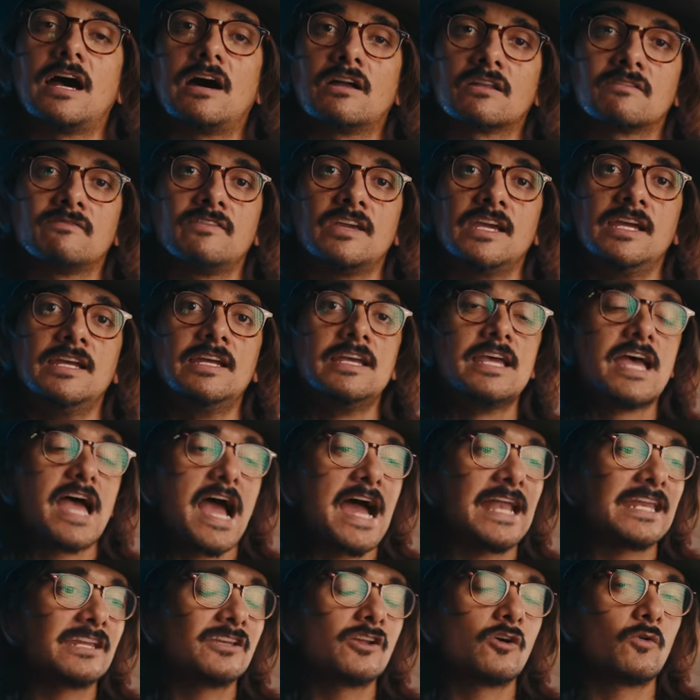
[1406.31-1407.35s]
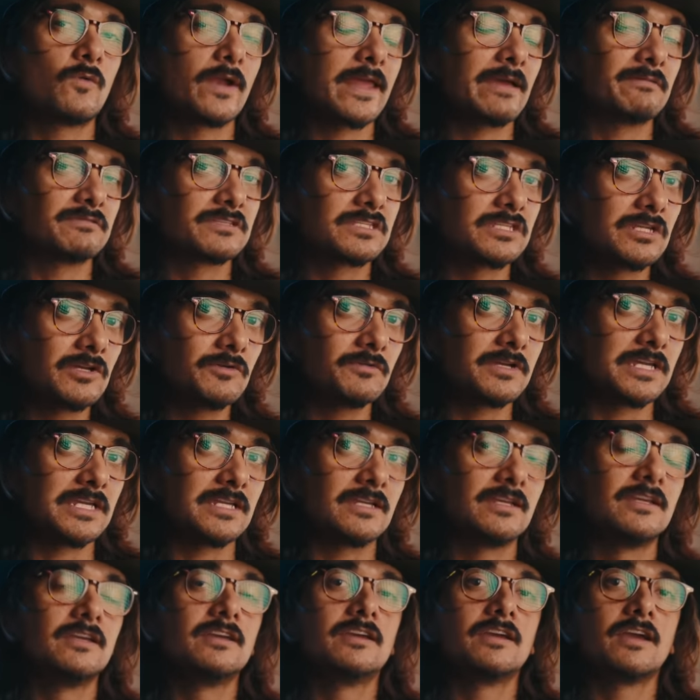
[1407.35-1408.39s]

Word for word: out of it. I didn't know what I was doing.